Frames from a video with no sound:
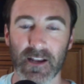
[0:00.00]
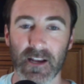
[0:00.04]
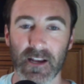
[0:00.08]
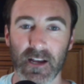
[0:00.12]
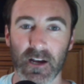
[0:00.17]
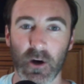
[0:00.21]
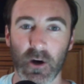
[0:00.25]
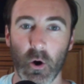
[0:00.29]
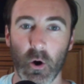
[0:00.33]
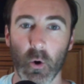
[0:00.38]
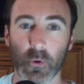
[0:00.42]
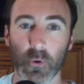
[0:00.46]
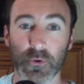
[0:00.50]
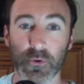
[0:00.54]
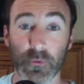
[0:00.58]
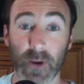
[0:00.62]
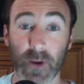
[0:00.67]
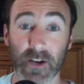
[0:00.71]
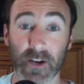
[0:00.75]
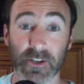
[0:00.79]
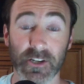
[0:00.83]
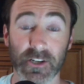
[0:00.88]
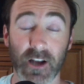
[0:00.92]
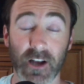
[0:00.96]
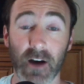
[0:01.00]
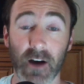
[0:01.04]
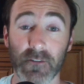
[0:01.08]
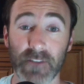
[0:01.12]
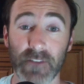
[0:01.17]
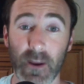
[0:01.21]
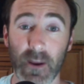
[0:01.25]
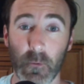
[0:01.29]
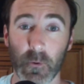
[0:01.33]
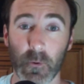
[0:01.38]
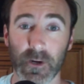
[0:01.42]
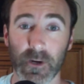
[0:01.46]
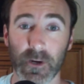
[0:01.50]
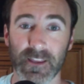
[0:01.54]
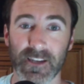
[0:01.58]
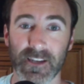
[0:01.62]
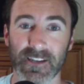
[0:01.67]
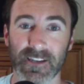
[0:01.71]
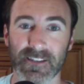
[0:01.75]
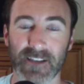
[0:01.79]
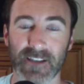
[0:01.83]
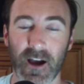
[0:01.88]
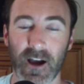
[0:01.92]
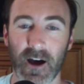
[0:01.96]
whole direction of networking that he's
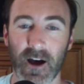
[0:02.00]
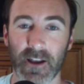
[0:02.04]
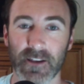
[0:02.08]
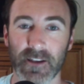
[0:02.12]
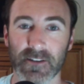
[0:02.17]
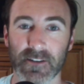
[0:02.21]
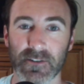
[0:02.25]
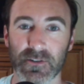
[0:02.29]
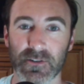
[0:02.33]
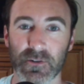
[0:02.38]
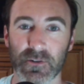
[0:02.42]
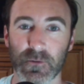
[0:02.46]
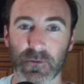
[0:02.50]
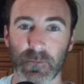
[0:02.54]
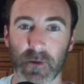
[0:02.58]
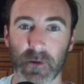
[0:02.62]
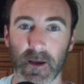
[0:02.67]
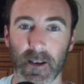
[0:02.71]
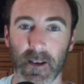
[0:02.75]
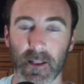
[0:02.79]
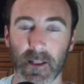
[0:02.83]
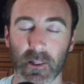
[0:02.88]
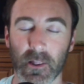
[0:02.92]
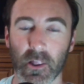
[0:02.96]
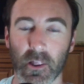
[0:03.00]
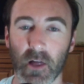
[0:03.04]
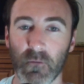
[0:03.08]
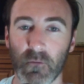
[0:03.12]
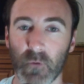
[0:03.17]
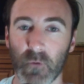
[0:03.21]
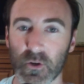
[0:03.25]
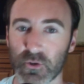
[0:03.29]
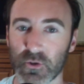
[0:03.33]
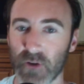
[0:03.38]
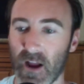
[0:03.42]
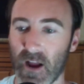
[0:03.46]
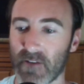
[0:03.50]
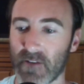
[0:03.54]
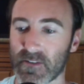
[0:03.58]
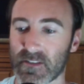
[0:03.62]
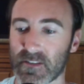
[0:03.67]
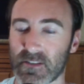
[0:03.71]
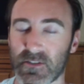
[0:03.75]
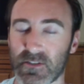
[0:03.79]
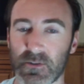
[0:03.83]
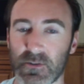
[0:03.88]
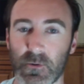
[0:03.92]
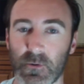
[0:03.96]
gone into. But love what Travis is
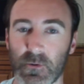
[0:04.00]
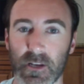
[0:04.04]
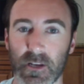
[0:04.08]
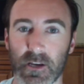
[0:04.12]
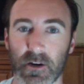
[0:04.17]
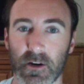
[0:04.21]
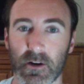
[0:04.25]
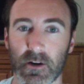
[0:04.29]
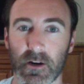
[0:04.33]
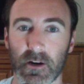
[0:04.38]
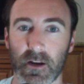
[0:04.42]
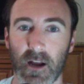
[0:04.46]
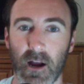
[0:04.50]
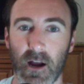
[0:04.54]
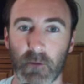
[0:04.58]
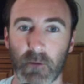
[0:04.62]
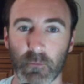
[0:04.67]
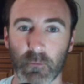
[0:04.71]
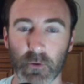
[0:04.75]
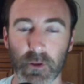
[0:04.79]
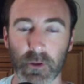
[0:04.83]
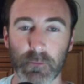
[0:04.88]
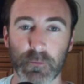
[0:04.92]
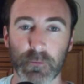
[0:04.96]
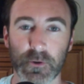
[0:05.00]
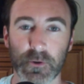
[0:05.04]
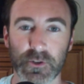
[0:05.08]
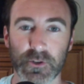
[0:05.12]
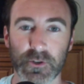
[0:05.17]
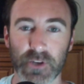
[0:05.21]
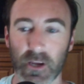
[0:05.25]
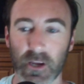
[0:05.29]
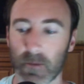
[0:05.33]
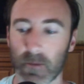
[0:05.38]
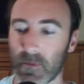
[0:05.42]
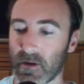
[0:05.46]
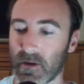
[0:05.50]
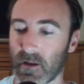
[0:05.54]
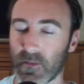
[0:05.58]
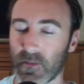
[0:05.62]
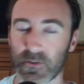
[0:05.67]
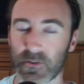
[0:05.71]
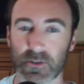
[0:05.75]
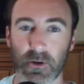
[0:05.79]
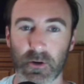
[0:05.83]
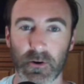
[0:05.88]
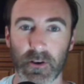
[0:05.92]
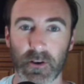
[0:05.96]
doing here. I really appreciate you being on the show
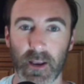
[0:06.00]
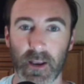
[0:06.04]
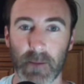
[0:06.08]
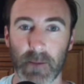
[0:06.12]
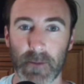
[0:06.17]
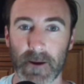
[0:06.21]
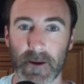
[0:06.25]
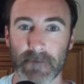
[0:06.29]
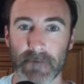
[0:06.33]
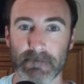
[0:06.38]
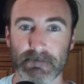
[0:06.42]
today, man.